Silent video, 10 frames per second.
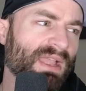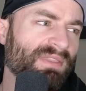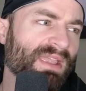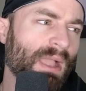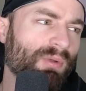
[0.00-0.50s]
I
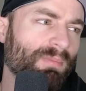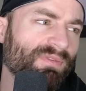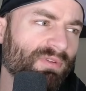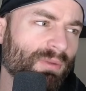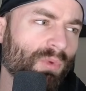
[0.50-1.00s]
think I would
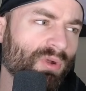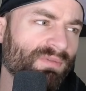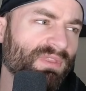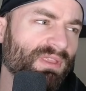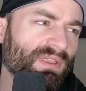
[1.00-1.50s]
prefer more
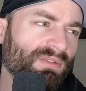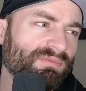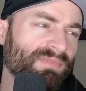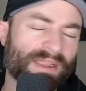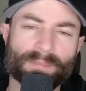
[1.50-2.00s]
of the
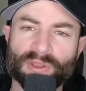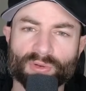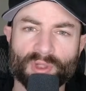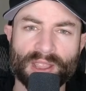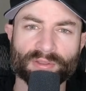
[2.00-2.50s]
like a middle
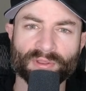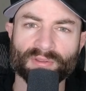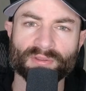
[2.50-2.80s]
ground.